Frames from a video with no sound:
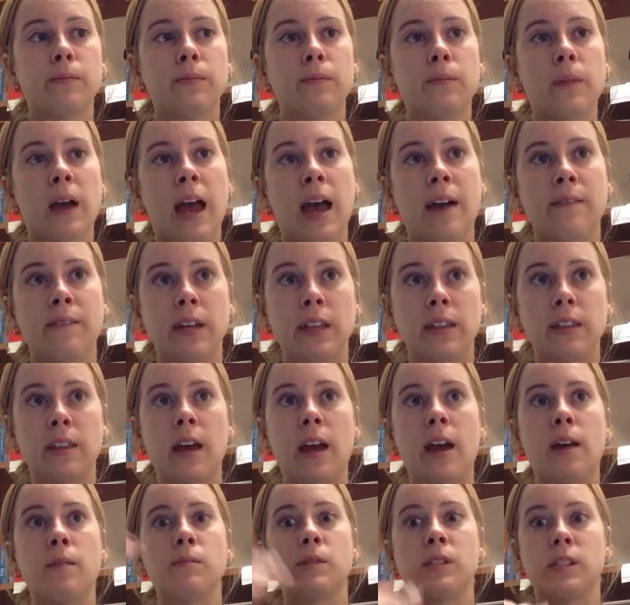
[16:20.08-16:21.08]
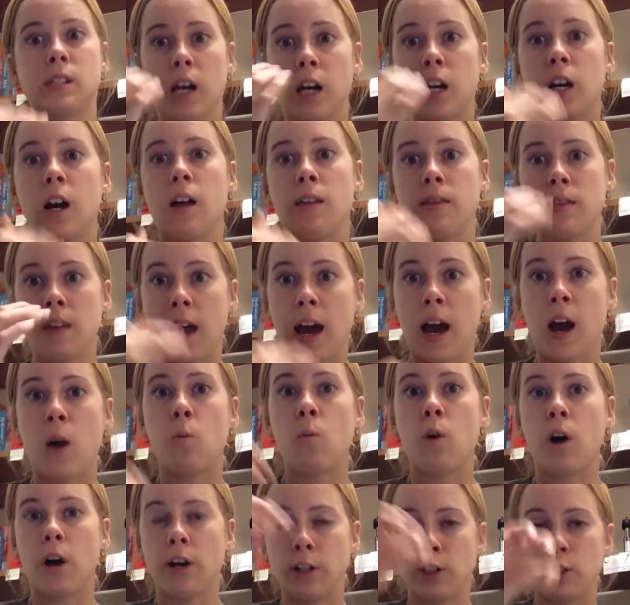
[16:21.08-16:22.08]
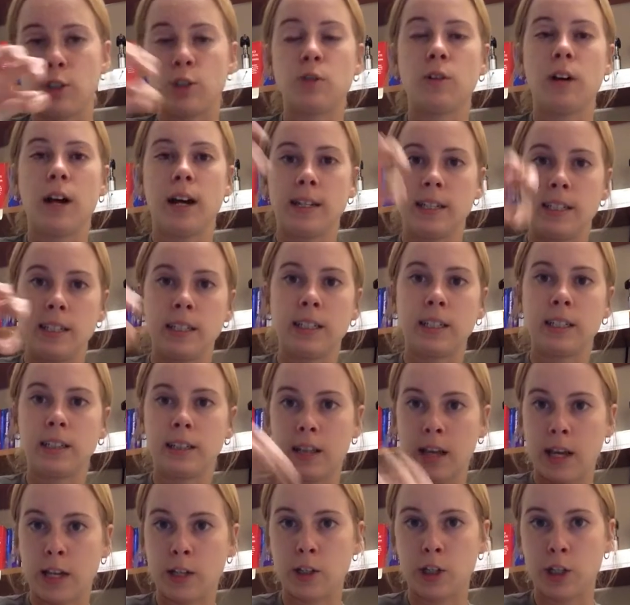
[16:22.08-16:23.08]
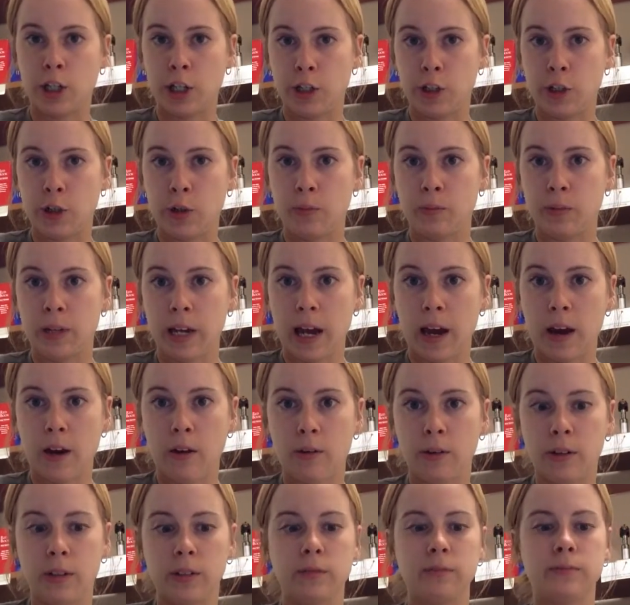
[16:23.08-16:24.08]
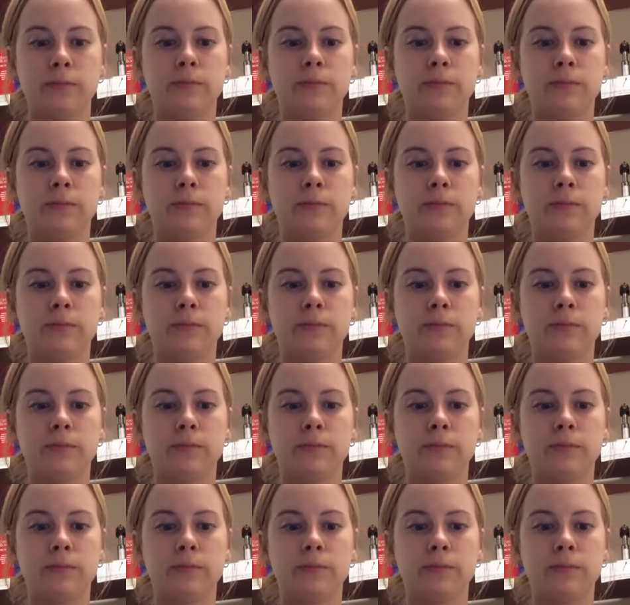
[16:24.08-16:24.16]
Having them suck on that while you're trying to get the NG tube down.